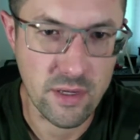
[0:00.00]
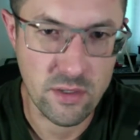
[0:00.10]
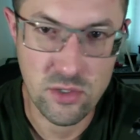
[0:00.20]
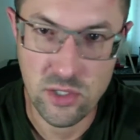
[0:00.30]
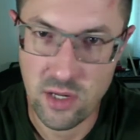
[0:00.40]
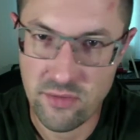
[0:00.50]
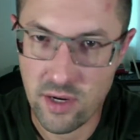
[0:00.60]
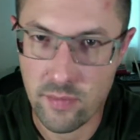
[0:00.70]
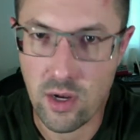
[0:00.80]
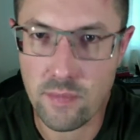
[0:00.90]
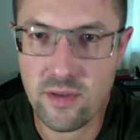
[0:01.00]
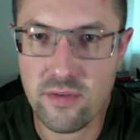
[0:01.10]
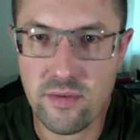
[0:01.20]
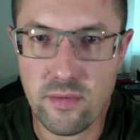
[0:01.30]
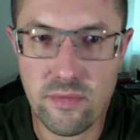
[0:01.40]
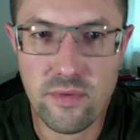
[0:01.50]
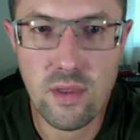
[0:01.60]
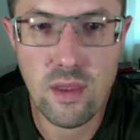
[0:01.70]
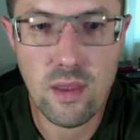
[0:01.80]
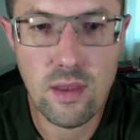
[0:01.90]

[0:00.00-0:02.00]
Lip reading: Trichcon fiber optic systems.